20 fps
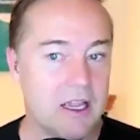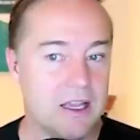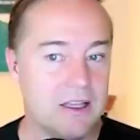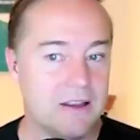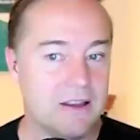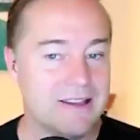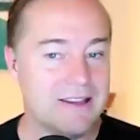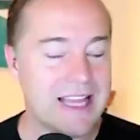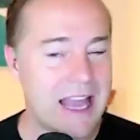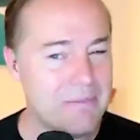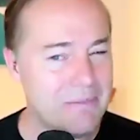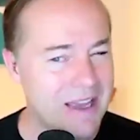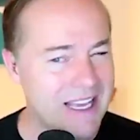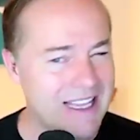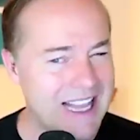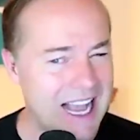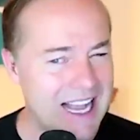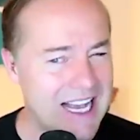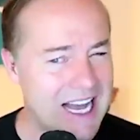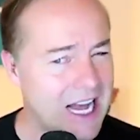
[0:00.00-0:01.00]
Does that make
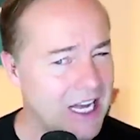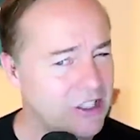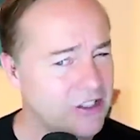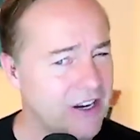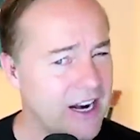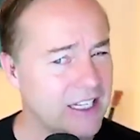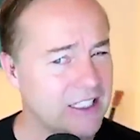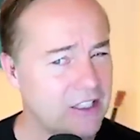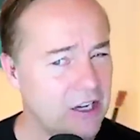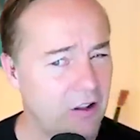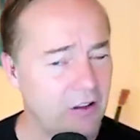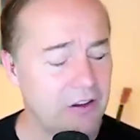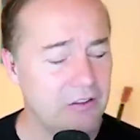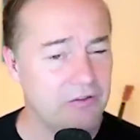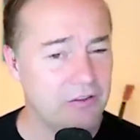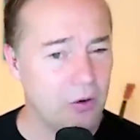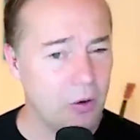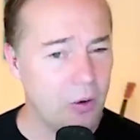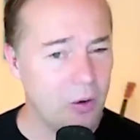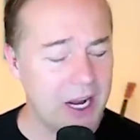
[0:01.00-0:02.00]
that contract null and
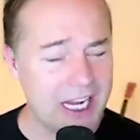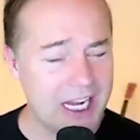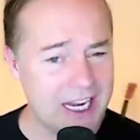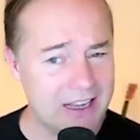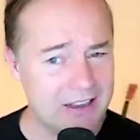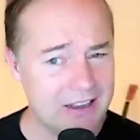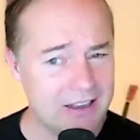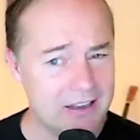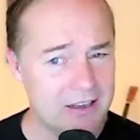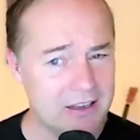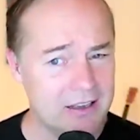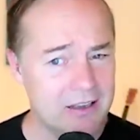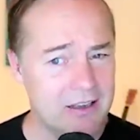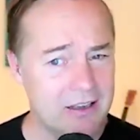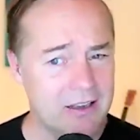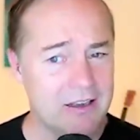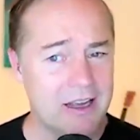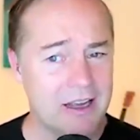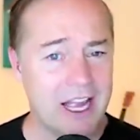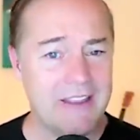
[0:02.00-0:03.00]
void?
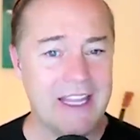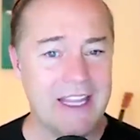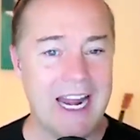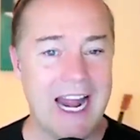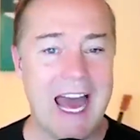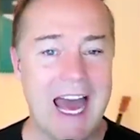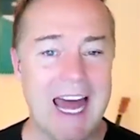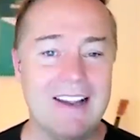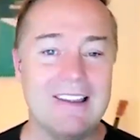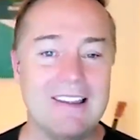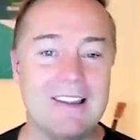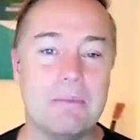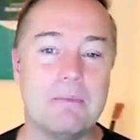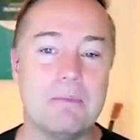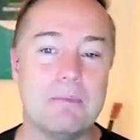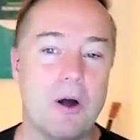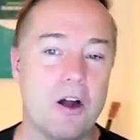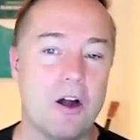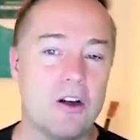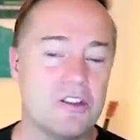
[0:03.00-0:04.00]
And then how does the
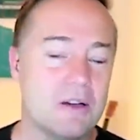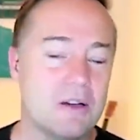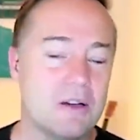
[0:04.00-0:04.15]
person